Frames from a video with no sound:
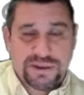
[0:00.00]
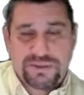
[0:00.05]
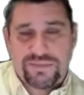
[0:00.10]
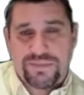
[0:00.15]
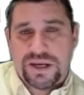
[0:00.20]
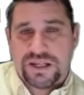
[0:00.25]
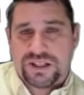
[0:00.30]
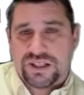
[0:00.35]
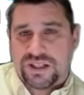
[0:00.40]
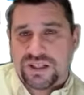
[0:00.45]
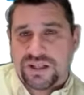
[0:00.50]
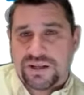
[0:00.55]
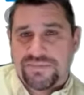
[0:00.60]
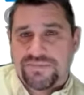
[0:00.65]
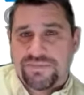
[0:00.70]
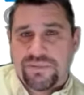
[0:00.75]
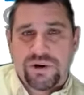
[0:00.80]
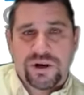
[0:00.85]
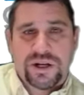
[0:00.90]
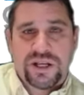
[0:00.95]
It's basically
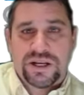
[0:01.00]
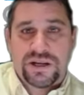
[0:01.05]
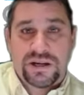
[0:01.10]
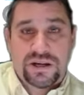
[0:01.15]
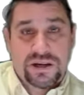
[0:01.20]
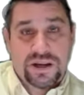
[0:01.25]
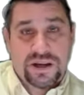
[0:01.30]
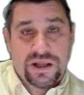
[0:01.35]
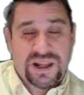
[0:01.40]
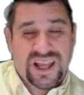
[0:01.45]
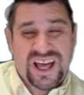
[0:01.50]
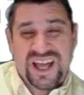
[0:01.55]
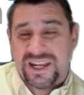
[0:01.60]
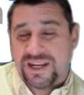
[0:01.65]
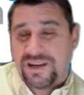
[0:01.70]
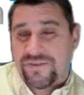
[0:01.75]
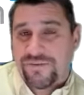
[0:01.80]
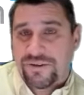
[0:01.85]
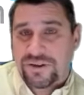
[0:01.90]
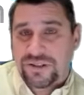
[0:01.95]
putting a lot
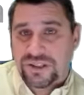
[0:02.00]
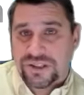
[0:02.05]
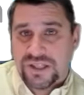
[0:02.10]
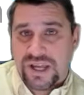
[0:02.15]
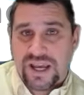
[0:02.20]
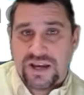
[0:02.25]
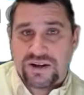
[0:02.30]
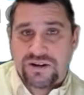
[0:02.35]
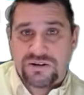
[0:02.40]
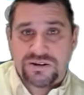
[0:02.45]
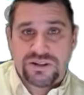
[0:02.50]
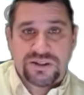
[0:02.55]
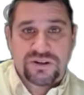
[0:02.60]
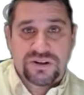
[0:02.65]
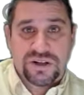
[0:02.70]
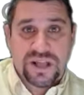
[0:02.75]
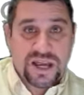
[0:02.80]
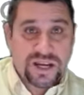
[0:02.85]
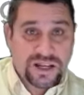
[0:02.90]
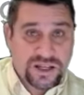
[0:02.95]
of different standards
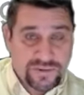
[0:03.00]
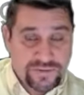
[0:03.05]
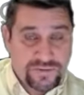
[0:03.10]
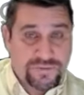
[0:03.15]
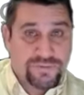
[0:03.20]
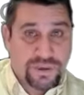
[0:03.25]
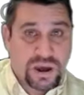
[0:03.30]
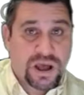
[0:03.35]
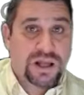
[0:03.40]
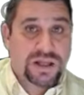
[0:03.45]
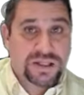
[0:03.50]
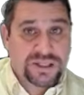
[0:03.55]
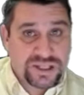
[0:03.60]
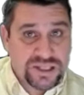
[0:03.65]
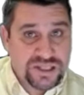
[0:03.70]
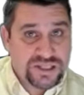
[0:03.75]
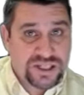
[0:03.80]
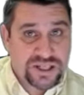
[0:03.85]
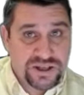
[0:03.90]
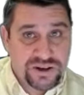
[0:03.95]
or a lot of different
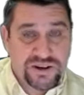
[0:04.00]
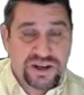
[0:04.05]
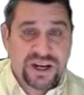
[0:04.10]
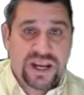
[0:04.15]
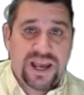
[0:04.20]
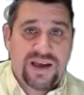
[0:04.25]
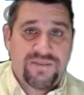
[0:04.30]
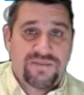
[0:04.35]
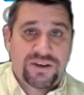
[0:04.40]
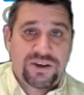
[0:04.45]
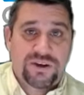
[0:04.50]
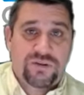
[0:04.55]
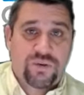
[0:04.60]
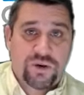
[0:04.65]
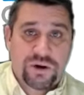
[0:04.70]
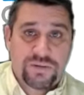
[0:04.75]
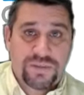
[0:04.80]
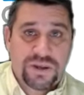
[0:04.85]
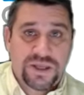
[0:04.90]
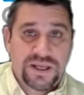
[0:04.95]
policies that you're going to have in your
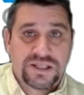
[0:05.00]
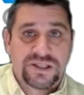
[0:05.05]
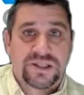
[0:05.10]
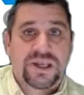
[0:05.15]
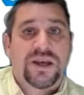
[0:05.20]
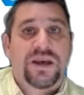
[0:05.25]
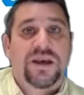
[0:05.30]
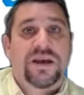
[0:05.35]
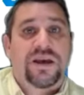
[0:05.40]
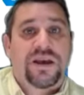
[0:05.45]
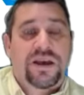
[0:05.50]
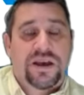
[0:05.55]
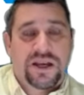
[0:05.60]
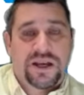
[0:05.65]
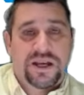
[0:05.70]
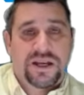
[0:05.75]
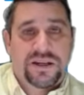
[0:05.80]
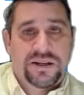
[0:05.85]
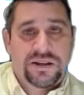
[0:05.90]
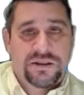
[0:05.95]
workplace,
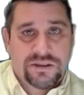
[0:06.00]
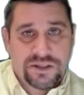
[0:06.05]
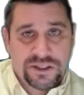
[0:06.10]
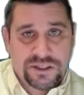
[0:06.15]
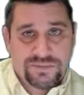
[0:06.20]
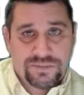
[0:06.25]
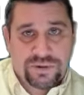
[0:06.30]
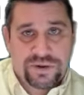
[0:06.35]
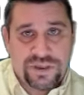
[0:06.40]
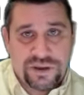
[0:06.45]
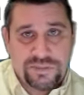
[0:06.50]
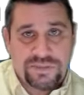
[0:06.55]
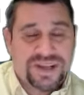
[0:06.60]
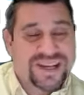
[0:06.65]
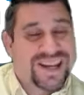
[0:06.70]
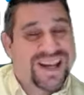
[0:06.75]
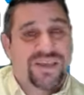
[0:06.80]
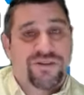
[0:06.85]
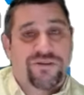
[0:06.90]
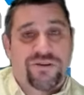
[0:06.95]
and you should put them
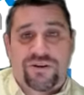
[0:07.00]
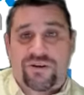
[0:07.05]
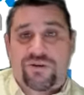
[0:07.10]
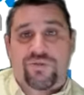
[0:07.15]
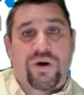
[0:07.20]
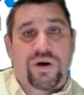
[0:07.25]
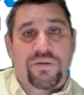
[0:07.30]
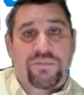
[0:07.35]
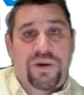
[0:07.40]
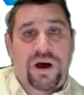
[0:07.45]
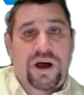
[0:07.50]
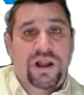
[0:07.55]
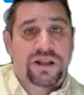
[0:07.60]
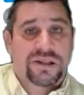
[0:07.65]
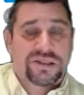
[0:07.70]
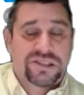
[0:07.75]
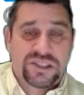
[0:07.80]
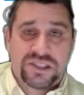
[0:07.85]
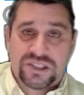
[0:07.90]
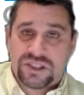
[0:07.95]
together under one
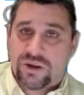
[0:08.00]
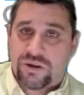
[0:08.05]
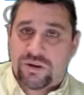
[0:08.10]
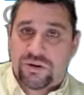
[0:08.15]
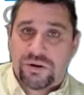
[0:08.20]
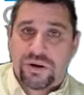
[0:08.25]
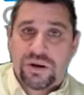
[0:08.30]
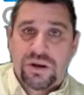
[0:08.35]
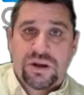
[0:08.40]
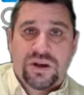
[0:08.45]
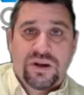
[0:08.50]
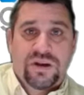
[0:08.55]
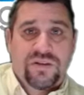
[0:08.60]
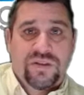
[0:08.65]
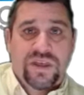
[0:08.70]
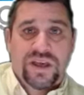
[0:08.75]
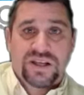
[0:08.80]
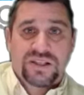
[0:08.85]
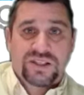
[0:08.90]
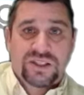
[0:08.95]
policy. So
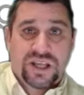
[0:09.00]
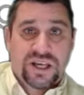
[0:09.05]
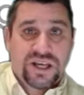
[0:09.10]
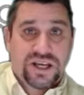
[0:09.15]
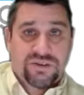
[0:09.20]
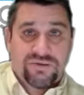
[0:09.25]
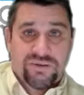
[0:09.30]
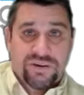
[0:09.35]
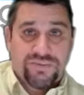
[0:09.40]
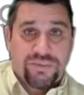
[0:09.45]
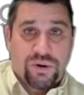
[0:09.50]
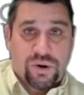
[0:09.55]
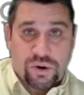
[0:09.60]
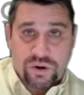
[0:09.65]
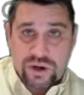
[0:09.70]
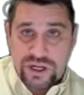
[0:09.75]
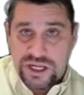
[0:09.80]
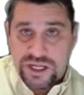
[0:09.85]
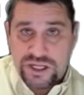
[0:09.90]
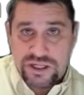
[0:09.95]
things like
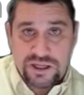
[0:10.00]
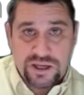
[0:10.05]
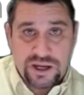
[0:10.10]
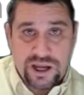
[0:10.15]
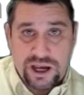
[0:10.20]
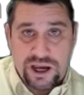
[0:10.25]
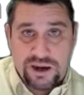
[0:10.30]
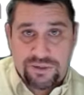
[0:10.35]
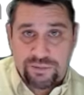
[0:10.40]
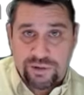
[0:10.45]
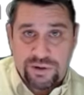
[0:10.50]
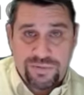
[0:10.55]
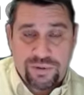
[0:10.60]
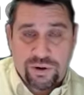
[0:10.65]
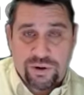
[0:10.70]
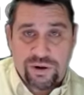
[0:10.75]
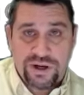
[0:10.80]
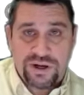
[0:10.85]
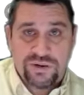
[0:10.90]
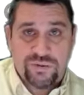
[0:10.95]
reporting, um,
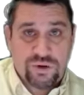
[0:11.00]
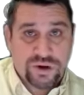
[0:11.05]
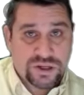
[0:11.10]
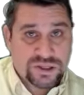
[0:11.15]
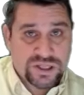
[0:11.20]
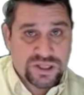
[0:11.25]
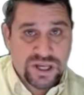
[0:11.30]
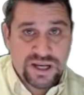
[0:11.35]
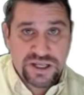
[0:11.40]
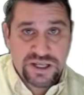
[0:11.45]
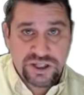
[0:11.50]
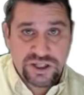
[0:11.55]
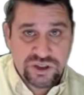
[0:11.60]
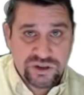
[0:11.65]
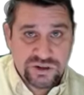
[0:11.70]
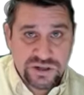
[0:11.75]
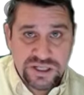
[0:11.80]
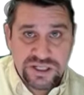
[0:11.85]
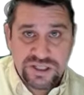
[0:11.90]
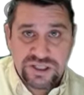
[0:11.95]
reporting worksite
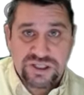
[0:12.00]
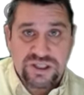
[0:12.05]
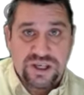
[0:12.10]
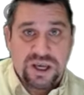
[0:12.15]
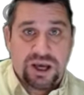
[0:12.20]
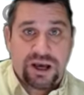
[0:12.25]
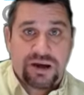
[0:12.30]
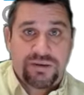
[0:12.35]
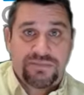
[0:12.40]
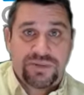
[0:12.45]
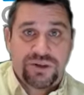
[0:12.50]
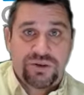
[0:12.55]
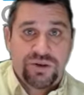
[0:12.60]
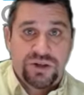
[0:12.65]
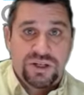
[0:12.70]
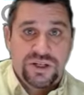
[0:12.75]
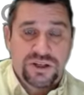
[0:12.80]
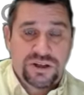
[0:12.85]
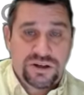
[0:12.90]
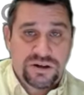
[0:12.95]
injuries, um,
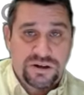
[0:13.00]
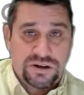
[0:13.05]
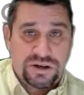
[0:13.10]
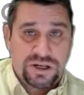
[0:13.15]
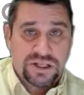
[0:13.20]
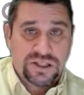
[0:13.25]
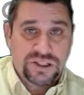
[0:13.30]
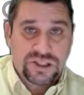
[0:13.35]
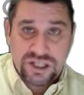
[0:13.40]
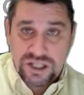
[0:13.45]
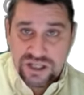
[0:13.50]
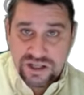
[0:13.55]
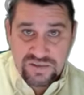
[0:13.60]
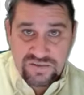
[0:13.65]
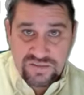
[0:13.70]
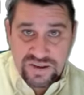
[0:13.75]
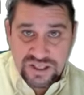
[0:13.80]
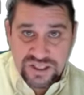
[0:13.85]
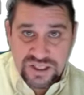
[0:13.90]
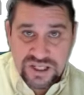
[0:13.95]
doing your incident
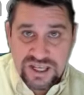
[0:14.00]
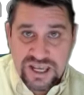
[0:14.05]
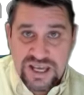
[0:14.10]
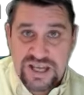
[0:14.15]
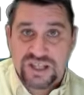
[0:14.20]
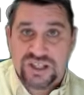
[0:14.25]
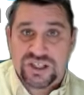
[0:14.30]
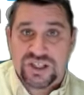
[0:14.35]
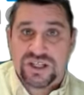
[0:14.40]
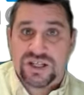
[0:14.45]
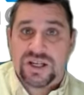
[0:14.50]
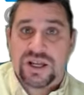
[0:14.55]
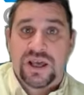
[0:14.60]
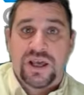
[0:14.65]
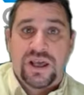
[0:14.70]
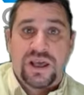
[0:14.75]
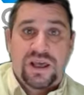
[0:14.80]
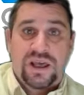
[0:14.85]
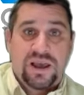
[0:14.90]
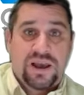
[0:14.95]
investigation,
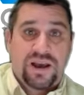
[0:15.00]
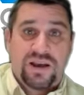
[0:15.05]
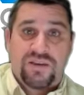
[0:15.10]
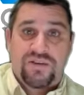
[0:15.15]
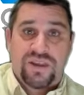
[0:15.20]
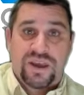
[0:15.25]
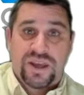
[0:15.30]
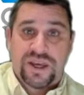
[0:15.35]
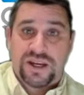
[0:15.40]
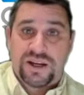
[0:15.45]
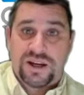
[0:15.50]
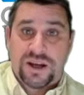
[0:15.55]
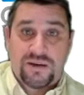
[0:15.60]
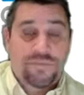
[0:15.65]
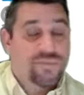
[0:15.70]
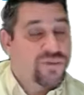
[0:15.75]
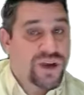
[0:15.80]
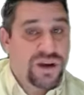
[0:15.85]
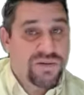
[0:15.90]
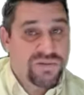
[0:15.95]
and then
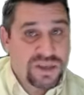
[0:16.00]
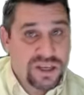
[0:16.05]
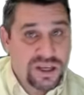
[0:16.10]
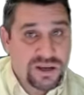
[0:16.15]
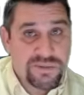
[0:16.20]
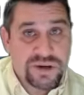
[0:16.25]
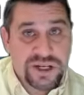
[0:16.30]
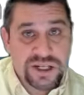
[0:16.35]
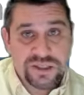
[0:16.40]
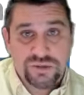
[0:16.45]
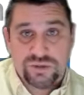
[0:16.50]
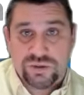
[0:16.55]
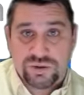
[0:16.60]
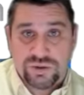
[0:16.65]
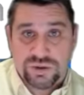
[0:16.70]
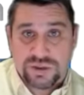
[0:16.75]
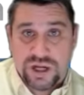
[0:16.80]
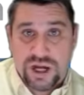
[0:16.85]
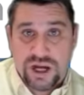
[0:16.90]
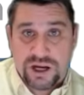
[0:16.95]
um, safety committees, which
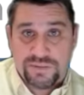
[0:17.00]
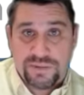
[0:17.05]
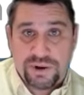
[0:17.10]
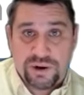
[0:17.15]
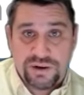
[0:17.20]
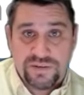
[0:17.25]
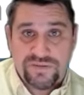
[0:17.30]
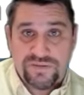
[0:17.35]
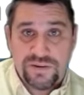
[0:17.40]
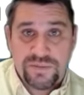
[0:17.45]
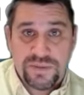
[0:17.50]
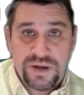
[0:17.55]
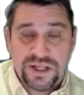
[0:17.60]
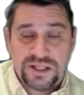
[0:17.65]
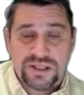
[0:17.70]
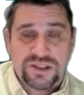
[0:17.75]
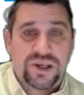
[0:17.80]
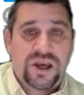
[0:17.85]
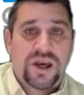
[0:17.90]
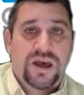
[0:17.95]
we'll talk about in a few
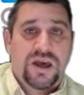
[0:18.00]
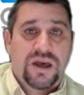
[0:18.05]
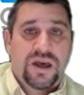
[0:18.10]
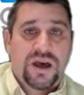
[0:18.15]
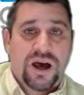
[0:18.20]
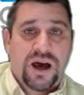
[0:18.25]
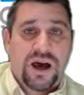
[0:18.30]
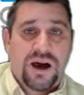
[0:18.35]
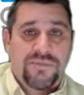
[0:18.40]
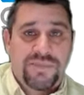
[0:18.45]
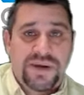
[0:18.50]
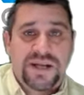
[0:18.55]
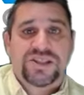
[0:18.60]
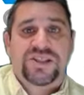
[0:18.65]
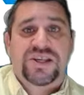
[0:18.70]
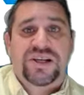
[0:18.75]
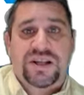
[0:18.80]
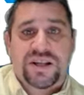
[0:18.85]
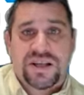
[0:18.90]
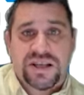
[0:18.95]
minutes. Um,
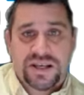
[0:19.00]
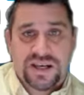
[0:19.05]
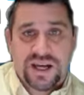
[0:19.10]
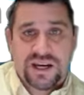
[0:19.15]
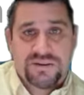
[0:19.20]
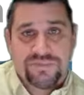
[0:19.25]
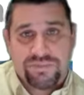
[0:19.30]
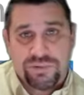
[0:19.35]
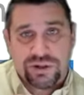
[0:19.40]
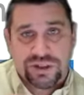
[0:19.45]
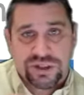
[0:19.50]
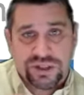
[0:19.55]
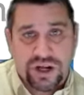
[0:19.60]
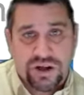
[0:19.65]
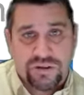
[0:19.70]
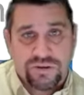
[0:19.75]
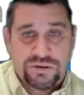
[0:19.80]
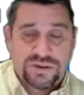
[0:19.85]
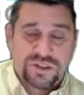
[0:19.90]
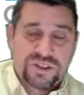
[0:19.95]
basically, it kind of puts
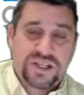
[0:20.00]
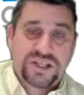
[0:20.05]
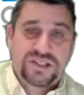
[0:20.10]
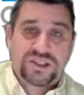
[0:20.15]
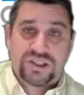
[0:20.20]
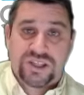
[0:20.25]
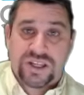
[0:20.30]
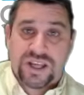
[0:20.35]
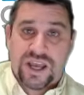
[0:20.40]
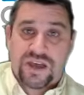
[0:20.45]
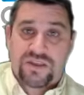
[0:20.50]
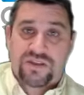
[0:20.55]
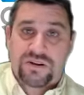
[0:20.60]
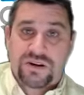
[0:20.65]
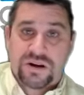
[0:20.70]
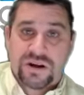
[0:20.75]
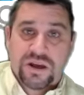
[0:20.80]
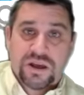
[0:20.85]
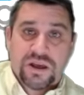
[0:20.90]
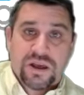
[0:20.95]
all those things
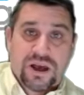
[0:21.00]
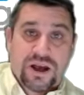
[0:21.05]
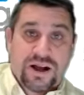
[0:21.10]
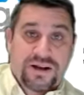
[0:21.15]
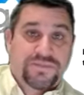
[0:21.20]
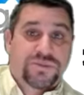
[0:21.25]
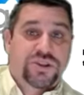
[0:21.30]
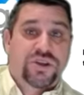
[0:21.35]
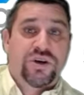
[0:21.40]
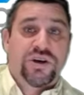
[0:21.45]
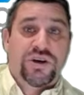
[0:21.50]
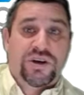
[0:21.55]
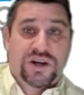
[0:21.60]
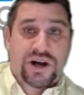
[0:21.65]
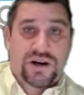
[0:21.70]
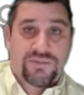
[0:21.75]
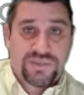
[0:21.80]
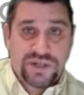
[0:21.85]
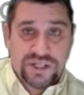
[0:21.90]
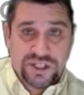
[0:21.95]
together. Um, so your
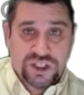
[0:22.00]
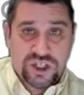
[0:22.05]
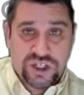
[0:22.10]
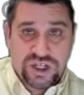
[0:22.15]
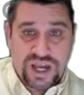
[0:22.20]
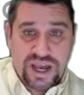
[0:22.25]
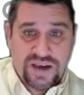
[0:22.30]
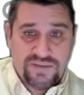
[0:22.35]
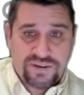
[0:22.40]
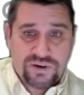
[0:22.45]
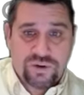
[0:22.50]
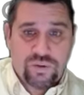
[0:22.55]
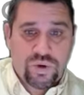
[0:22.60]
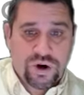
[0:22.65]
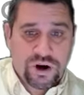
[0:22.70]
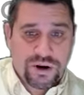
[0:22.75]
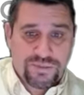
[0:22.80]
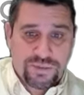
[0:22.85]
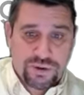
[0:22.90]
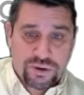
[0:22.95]
company should have an
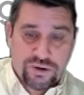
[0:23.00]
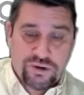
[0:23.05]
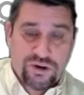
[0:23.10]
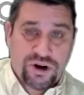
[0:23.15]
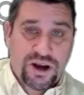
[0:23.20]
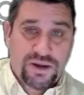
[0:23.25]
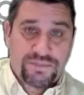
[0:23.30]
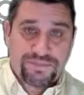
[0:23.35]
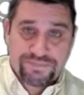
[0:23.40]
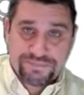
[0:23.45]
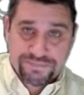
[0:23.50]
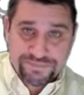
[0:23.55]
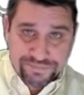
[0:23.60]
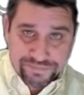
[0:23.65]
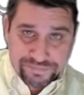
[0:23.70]
AWAIR program.